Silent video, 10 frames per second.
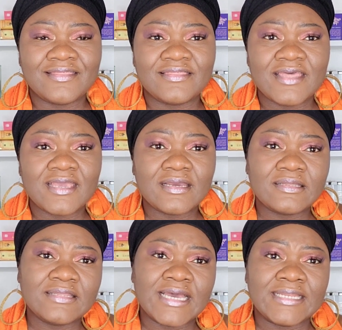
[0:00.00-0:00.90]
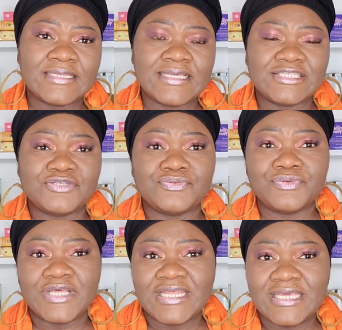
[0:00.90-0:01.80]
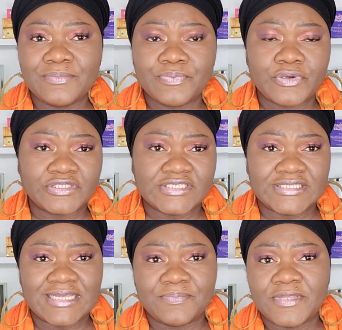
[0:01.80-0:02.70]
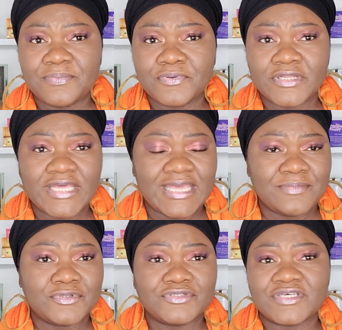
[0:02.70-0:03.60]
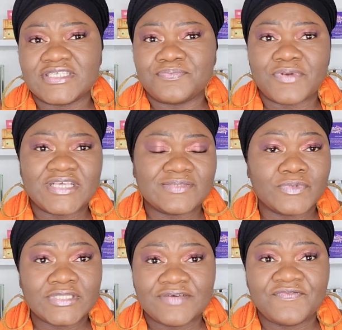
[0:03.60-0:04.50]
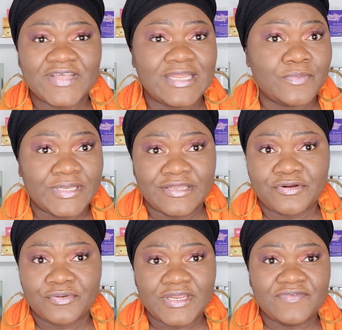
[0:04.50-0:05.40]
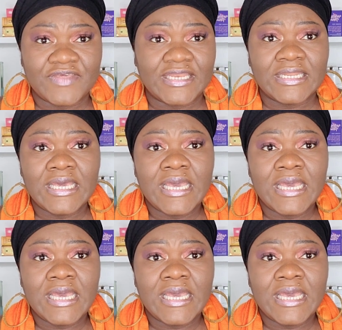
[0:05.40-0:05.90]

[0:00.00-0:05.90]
think that it's really important that people are able to express what they're feeling when they're grieving.